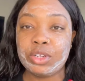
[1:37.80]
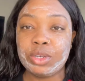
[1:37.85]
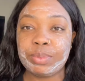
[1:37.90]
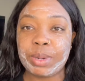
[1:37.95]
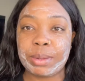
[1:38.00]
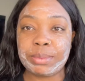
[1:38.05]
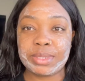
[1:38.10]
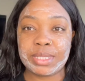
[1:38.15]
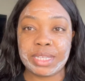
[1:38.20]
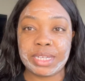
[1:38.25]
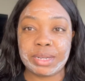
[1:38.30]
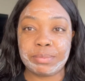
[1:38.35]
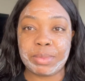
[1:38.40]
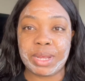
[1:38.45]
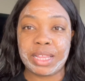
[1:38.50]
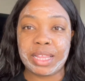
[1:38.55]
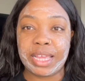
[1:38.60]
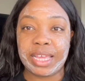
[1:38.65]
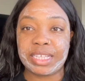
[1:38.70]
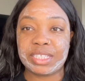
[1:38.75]
probably seen in my
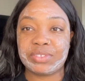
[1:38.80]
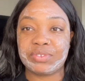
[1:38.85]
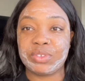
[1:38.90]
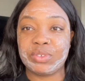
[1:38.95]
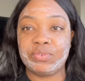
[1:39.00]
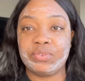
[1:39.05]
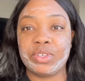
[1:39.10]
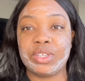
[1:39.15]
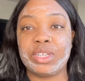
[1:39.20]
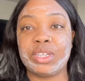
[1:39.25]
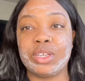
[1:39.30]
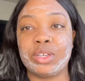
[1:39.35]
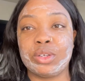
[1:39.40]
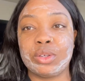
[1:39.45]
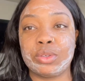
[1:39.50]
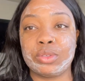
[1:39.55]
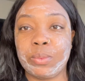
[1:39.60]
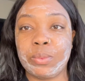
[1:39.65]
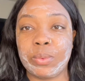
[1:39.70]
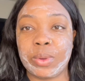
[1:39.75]
last few
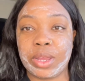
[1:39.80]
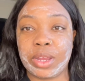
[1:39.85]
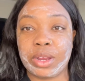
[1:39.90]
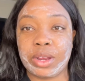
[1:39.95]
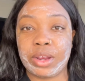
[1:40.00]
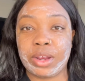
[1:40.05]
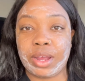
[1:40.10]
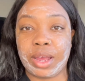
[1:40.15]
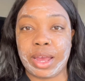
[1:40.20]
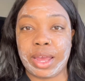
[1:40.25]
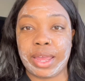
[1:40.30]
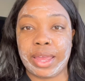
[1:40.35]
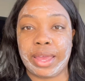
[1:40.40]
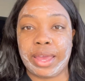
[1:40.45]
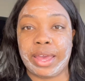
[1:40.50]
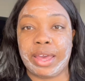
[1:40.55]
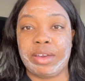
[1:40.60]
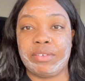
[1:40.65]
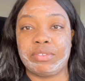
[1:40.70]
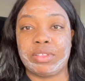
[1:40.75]
videos where I
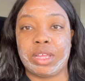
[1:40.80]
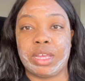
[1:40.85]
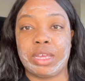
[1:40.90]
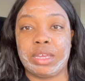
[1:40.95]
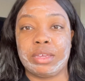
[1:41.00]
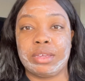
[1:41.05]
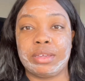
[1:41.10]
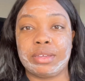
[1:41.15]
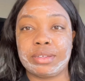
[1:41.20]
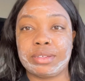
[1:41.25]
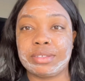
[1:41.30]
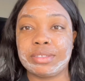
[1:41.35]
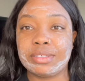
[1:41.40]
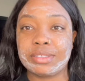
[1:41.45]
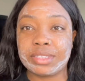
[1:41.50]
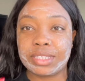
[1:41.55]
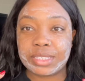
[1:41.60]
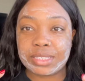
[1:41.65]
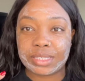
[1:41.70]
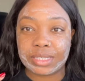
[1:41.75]
have like
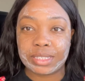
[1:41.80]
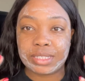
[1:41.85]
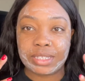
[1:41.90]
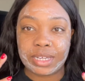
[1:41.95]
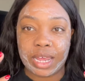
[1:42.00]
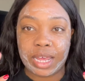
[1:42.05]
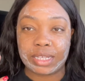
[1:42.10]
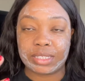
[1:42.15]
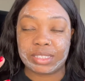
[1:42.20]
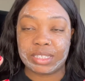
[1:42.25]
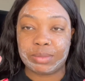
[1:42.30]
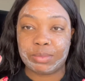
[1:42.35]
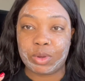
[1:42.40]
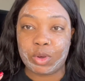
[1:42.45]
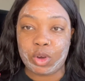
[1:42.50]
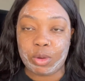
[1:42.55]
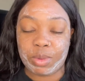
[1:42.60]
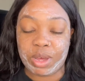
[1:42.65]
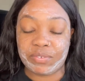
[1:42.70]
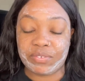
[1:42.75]
this Noxema
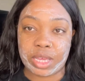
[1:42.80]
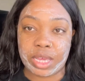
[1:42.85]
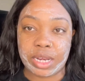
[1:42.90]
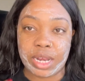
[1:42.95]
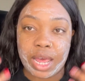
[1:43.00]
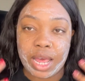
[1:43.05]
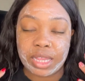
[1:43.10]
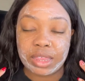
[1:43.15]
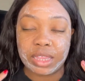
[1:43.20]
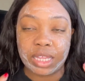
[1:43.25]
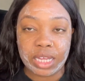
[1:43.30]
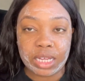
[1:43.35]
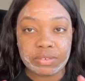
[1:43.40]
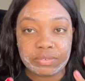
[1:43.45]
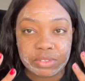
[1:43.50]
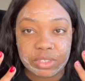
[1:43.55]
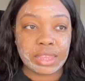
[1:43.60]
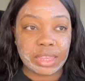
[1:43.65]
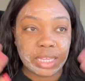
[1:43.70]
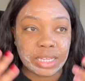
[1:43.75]
on my face. I love
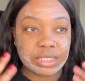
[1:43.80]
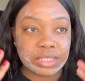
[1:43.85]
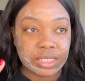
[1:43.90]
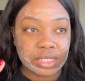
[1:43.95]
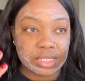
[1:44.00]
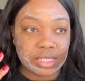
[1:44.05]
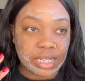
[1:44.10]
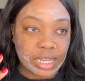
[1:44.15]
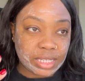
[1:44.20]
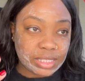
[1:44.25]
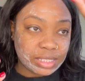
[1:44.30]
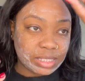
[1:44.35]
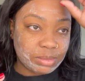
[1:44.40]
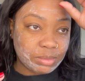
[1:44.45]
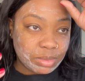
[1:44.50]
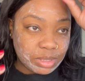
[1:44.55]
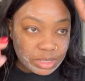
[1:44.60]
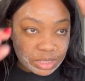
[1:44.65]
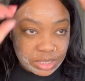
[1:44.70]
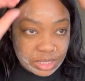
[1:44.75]
to let this
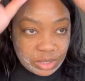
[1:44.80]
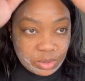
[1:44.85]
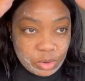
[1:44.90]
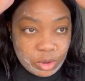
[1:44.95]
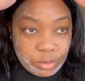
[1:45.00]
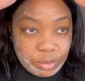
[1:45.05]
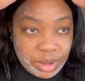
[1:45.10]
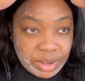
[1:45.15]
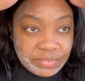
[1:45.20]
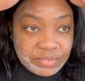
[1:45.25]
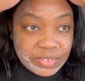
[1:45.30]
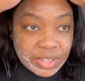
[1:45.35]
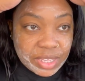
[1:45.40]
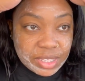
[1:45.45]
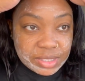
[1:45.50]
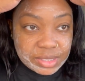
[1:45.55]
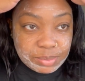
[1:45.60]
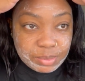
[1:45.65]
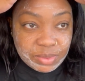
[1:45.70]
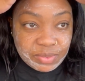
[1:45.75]
Noxema sit on my
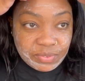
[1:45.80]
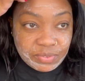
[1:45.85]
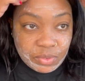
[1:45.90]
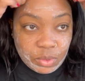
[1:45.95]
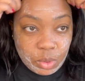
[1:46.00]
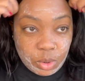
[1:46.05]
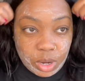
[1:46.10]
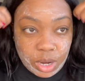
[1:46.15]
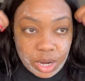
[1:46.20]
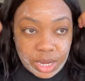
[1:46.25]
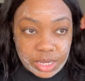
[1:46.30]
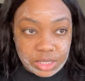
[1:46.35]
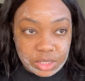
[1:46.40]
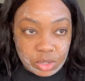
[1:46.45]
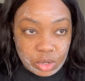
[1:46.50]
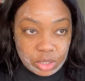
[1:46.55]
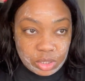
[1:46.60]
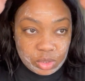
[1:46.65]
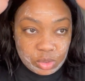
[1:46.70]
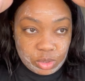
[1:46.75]
face before I
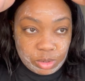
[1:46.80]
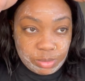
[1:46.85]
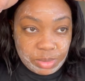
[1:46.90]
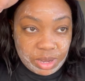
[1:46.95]
start doing my